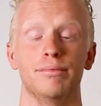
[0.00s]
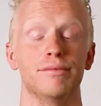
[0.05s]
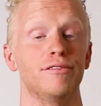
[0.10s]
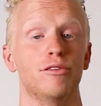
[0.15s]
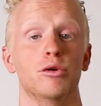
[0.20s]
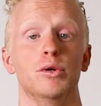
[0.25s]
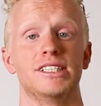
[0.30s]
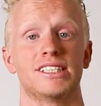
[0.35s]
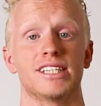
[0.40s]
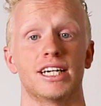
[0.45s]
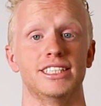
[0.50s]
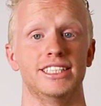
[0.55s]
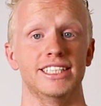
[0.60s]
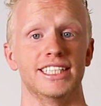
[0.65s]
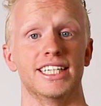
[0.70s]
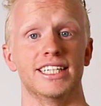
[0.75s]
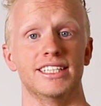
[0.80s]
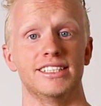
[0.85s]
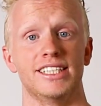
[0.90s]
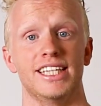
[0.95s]
before we start
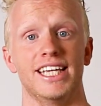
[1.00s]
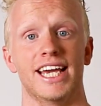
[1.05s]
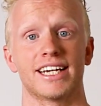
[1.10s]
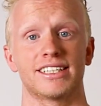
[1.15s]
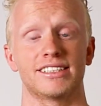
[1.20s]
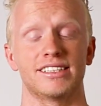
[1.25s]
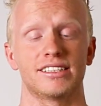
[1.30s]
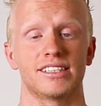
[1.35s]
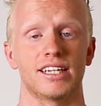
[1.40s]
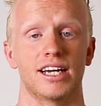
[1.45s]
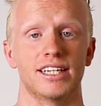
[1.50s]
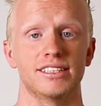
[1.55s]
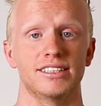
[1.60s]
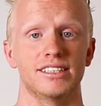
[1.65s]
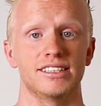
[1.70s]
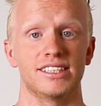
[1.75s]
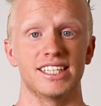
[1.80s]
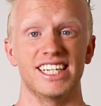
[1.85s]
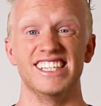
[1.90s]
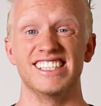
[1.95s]
digging into the
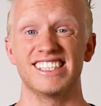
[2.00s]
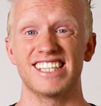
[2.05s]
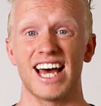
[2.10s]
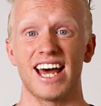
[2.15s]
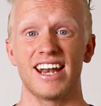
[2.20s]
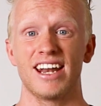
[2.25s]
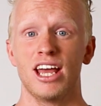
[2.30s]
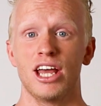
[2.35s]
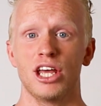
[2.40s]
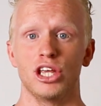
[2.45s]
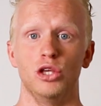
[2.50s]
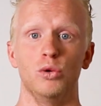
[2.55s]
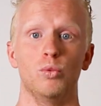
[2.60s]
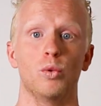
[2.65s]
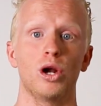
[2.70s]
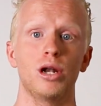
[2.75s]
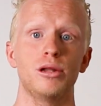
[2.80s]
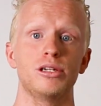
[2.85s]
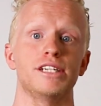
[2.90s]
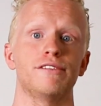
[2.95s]
exercises is that you
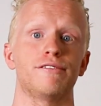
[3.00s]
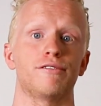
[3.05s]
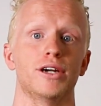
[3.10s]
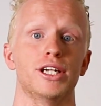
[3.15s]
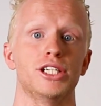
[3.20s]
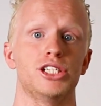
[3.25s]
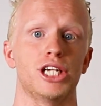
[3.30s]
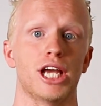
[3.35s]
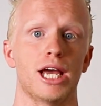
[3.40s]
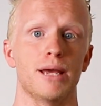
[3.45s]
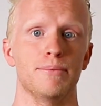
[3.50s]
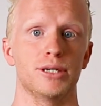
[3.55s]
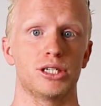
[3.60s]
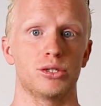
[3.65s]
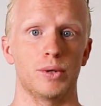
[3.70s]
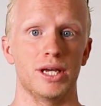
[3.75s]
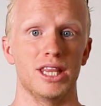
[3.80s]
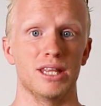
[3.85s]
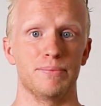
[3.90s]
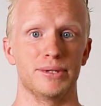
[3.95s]
want to differentiate
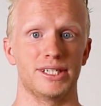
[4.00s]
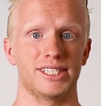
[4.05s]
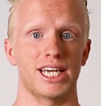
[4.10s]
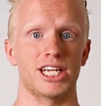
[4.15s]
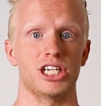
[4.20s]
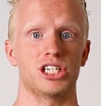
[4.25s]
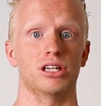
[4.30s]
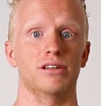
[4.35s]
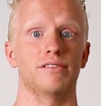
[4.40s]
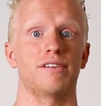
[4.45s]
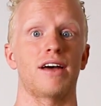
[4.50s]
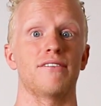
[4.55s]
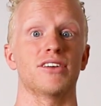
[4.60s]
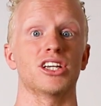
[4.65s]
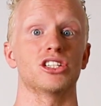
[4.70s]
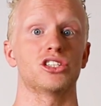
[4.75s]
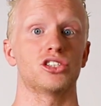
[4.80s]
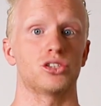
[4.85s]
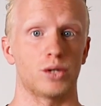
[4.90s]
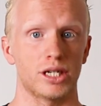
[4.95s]
between the potential of
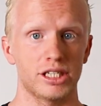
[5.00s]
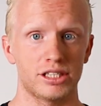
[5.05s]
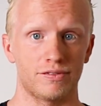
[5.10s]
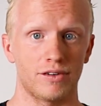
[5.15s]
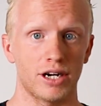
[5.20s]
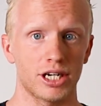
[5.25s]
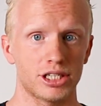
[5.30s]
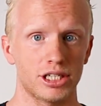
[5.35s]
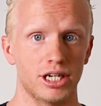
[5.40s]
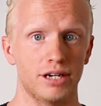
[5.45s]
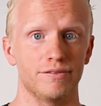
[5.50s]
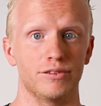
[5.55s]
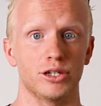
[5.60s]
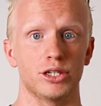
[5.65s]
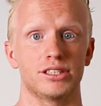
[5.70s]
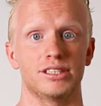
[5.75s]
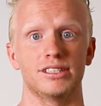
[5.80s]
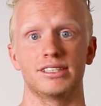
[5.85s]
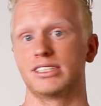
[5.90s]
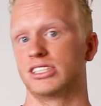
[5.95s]
having a stress fracture
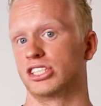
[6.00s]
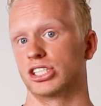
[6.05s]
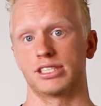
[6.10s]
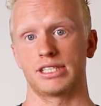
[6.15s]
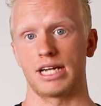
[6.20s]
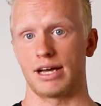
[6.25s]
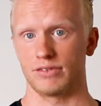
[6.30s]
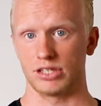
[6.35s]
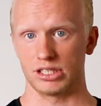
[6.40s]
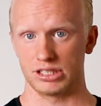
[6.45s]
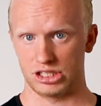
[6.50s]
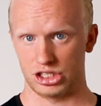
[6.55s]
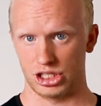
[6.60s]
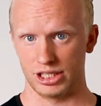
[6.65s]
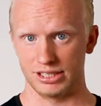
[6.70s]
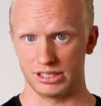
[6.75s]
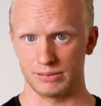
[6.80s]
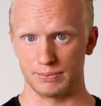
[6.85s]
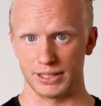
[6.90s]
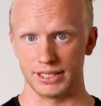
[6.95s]
versus just having
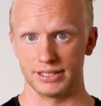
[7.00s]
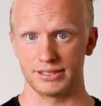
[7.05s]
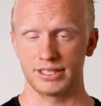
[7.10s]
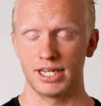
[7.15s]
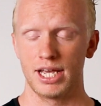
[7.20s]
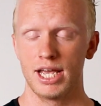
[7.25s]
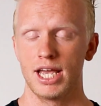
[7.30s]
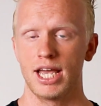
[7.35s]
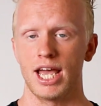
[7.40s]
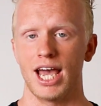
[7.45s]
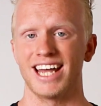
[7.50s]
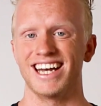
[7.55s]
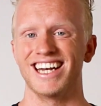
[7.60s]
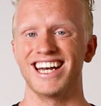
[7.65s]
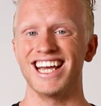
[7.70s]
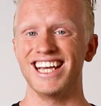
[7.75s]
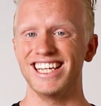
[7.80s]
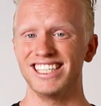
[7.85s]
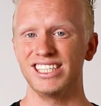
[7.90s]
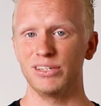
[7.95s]
shin splints. And
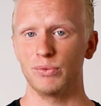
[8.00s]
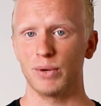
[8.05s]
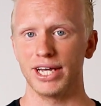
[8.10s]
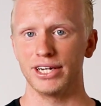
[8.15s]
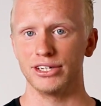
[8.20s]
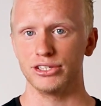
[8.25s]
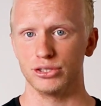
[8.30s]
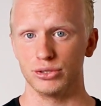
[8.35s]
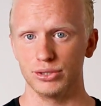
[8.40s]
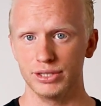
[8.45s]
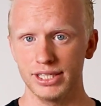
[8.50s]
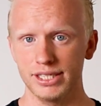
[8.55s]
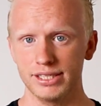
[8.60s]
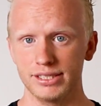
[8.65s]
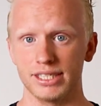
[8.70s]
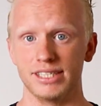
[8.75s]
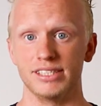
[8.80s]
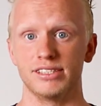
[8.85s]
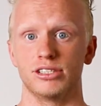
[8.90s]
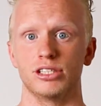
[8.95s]
an easy way to do
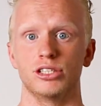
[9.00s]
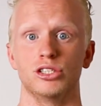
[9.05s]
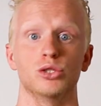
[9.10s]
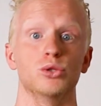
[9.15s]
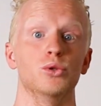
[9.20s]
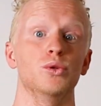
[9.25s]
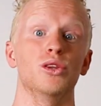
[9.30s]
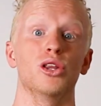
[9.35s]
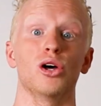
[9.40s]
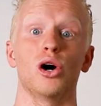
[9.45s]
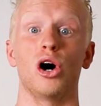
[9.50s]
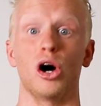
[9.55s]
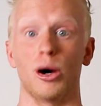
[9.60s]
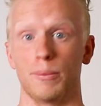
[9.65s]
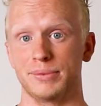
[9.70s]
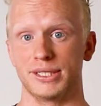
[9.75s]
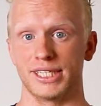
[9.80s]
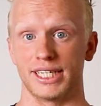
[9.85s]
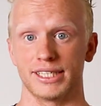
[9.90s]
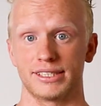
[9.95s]
this is to do the
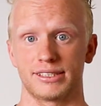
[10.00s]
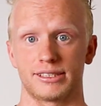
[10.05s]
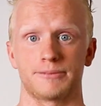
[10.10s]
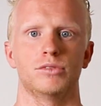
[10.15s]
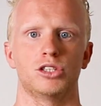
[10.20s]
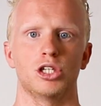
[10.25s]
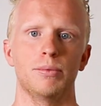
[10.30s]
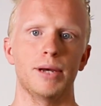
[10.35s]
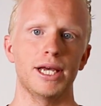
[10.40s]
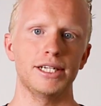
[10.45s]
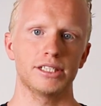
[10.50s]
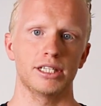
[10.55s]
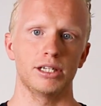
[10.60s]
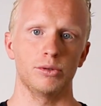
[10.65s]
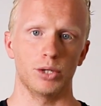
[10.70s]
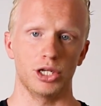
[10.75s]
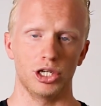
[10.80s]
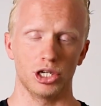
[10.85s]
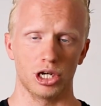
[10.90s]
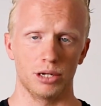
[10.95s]
hop test. So basically
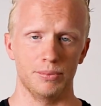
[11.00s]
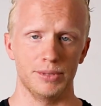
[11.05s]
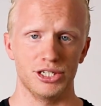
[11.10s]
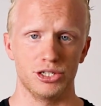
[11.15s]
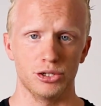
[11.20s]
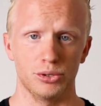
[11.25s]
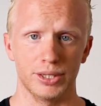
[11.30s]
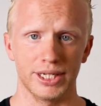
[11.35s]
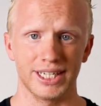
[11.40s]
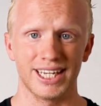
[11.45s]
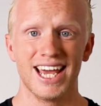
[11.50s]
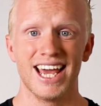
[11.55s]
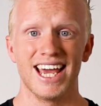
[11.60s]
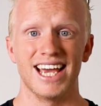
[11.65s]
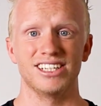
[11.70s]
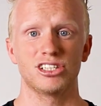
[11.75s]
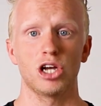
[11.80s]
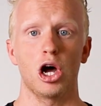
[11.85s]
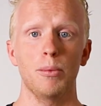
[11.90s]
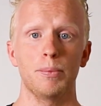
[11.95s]
what you're going to be doing
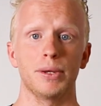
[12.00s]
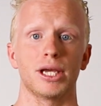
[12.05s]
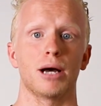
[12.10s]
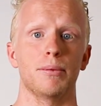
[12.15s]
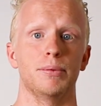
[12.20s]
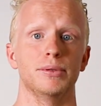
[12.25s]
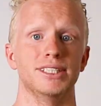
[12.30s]
is hopping up